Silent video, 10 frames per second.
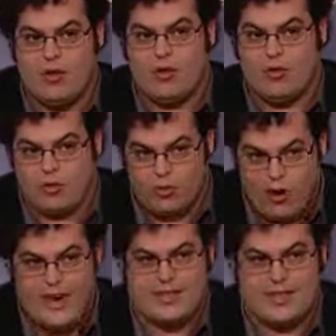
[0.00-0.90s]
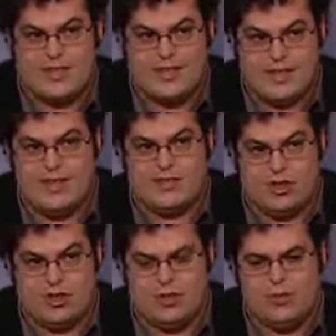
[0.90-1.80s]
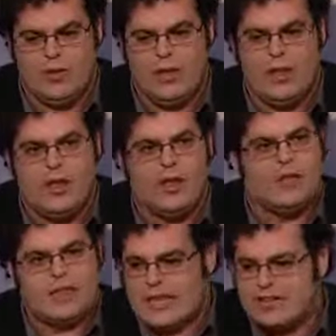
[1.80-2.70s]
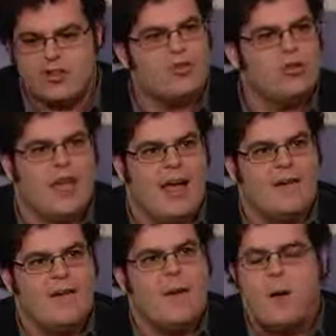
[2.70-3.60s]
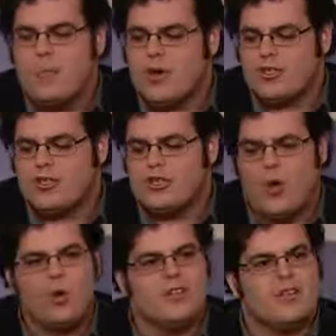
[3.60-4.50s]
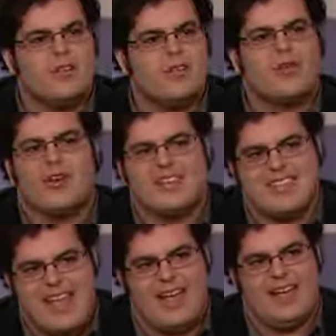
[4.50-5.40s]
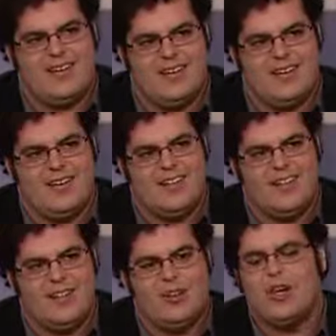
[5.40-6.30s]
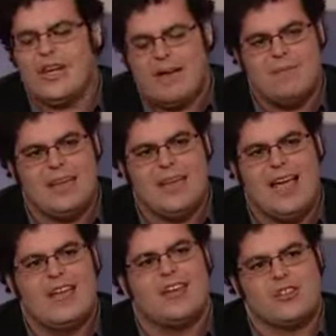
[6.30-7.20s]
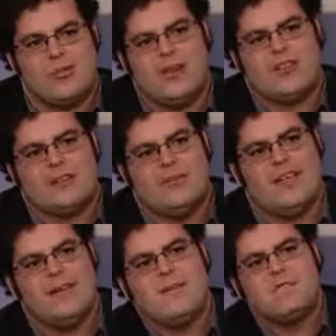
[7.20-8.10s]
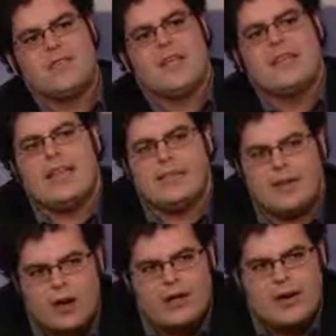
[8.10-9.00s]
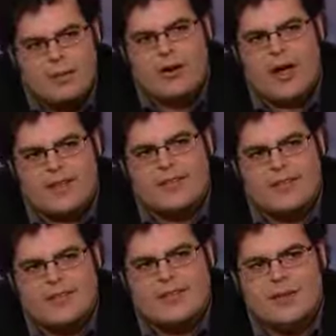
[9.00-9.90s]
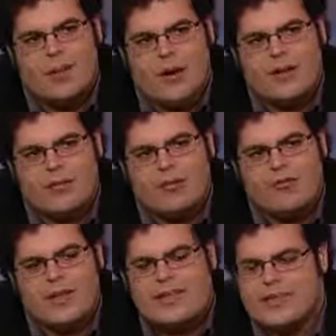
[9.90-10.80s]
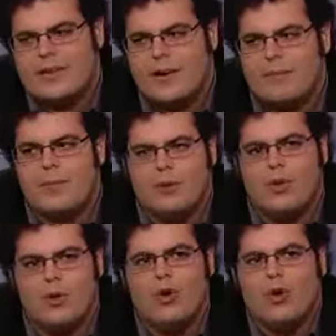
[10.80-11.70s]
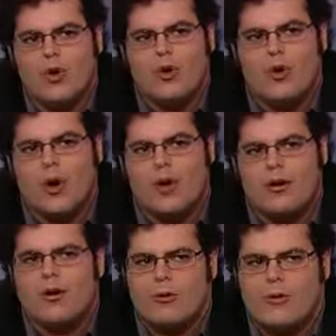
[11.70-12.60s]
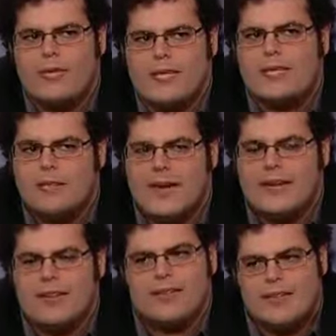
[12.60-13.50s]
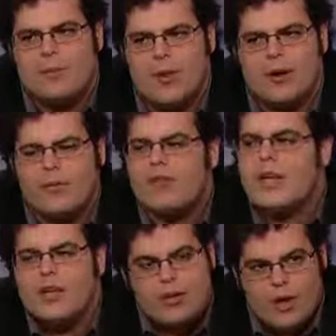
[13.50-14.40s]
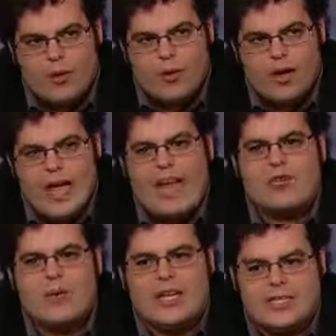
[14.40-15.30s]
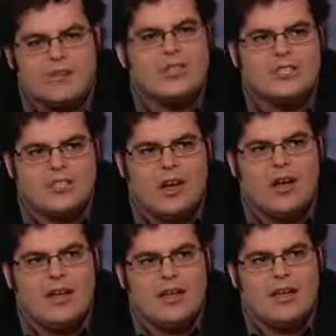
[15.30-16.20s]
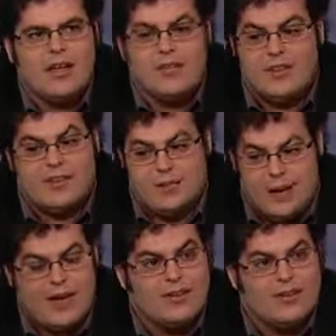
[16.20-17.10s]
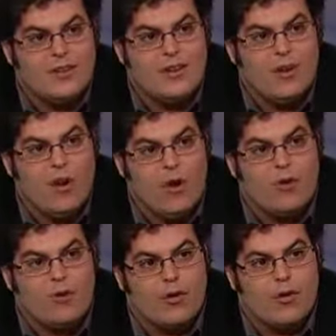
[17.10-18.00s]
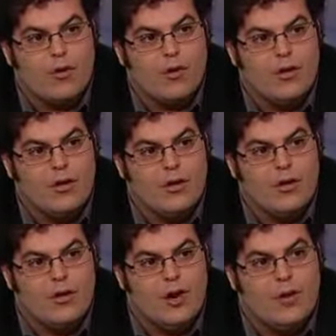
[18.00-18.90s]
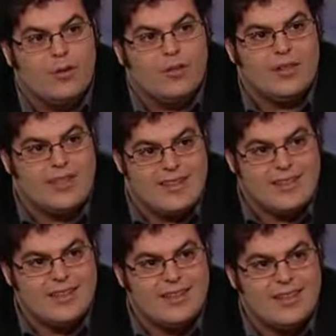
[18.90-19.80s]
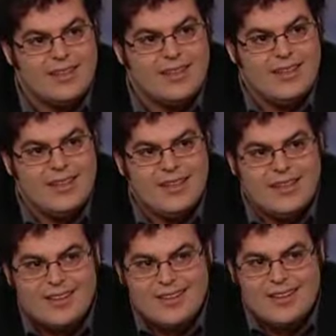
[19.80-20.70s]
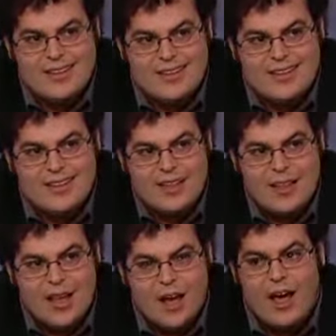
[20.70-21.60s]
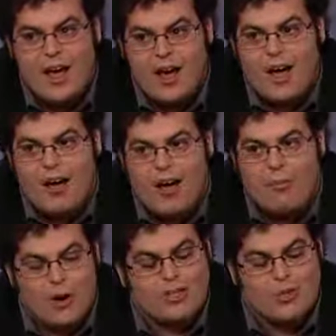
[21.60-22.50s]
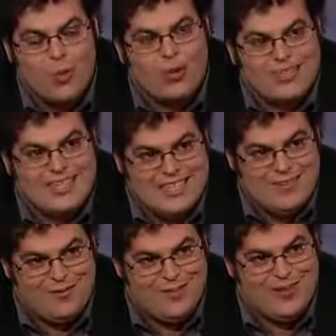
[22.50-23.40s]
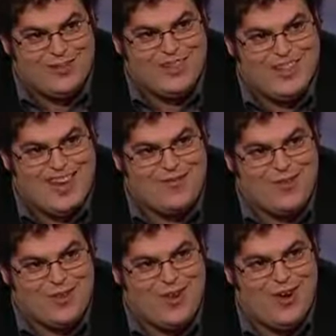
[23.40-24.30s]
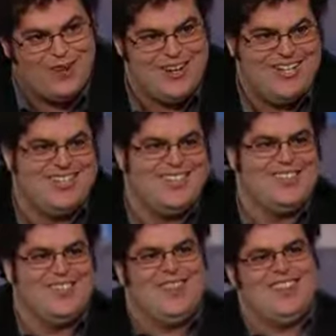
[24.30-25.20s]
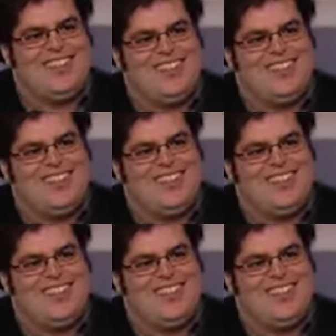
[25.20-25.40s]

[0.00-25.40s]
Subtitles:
great thing to do, then let's do that. But don't for a second look at me and explain to me that there are Democrats in the Tea Party movement, that there are people who are really independent in the Tea Party movement. No, as we clearly saw in the debate mm-hmm. over, you know, the debt ceiling, this is a much worse evil than we're already dealing with.